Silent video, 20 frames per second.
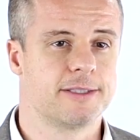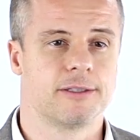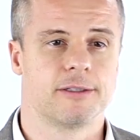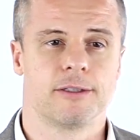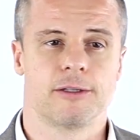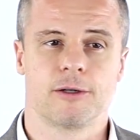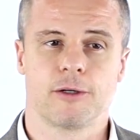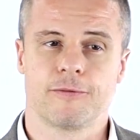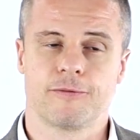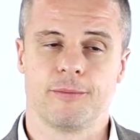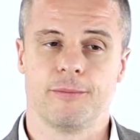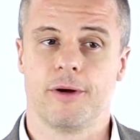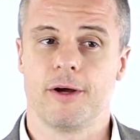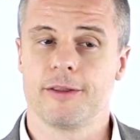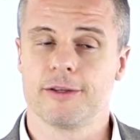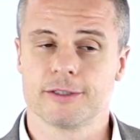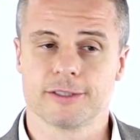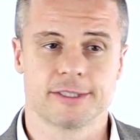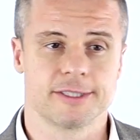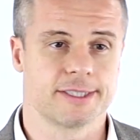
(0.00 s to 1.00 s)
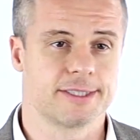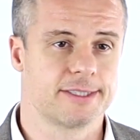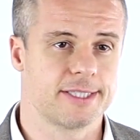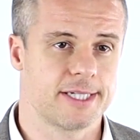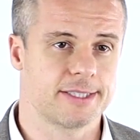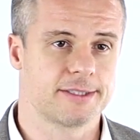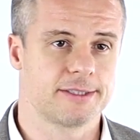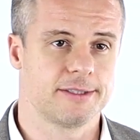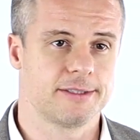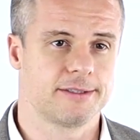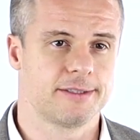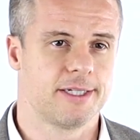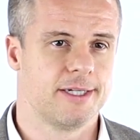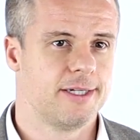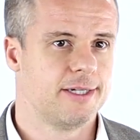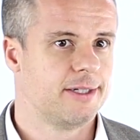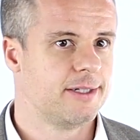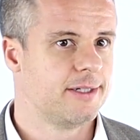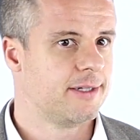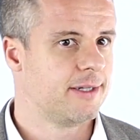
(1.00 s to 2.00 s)
to learn from others' successes
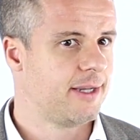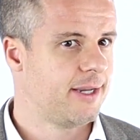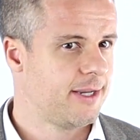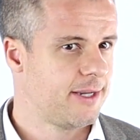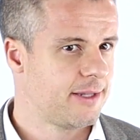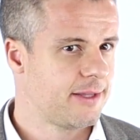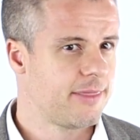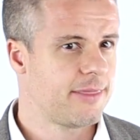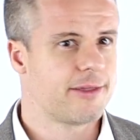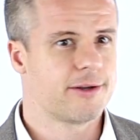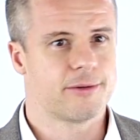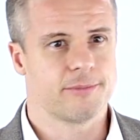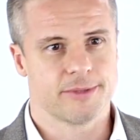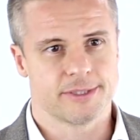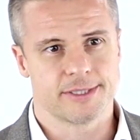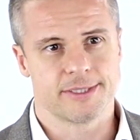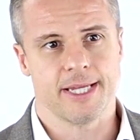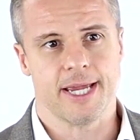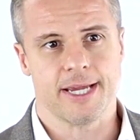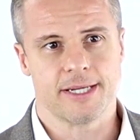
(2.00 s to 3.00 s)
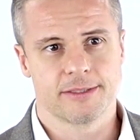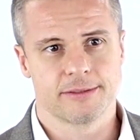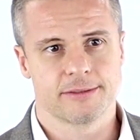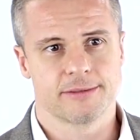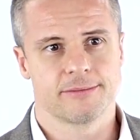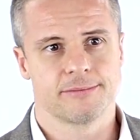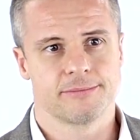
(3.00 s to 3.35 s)
and their mistakes.